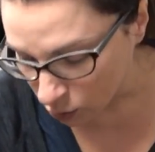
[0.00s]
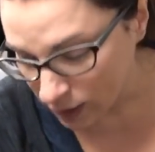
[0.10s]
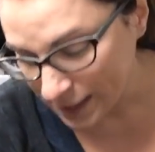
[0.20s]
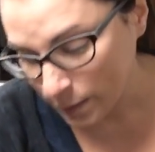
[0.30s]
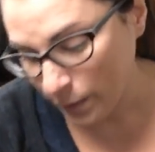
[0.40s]

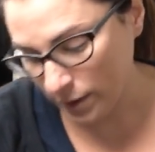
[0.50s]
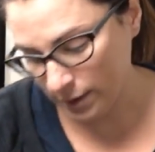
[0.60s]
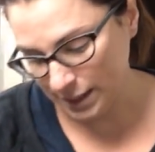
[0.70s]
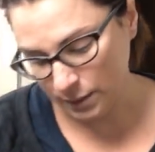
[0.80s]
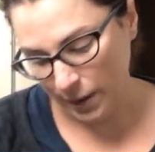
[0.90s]

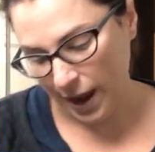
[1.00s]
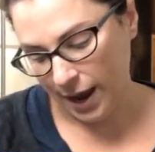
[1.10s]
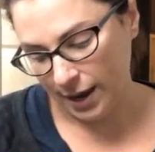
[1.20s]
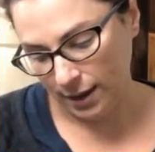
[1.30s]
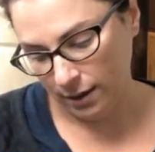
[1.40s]
this
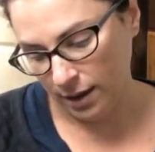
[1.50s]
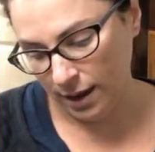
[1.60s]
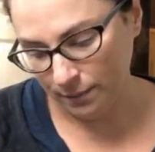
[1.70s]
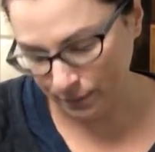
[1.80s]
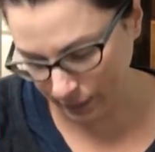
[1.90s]
bag
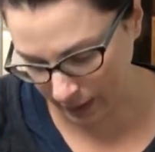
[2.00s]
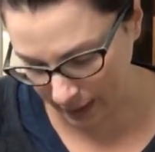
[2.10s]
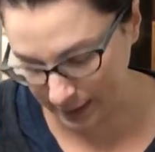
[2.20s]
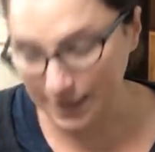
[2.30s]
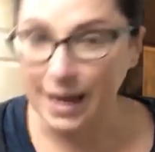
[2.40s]

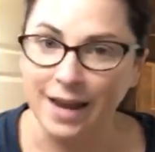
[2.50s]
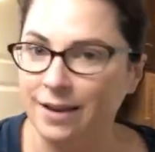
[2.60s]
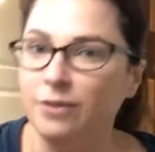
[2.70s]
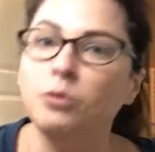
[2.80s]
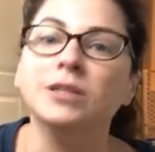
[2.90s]
is
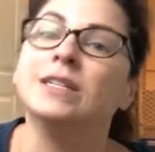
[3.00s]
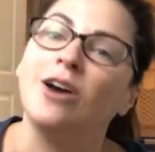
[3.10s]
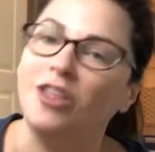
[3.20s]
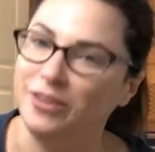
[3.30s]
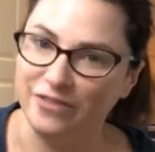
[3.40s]
like, we'll
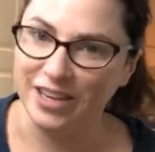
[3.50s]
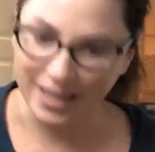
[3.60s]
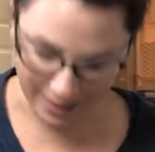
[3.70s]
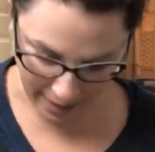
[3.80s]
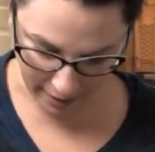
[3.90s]
call it
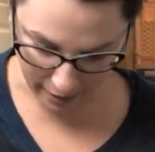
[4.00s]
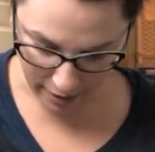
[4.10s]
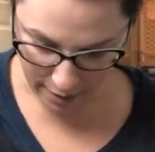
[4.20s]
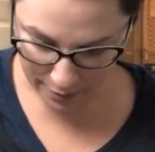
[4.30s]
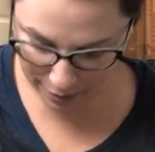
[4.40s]
vegan
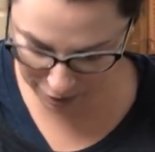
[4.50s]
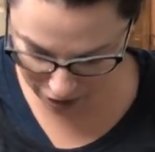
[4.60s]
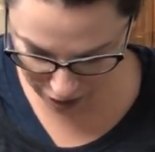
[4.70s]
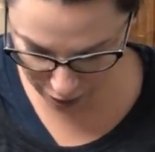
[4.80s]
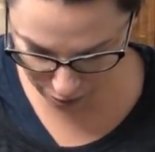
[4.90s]
leather, but it
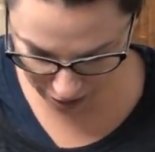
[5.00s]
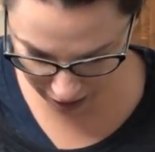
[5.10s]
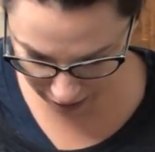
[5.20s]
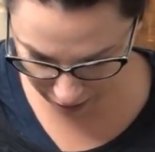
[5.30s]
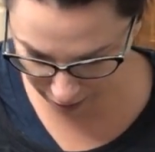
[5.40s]
was just so
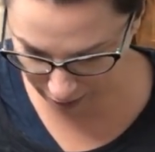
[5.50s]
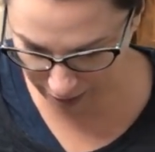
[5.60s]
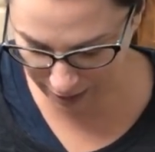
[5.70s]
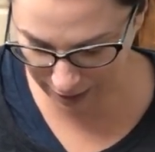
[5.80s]
cute.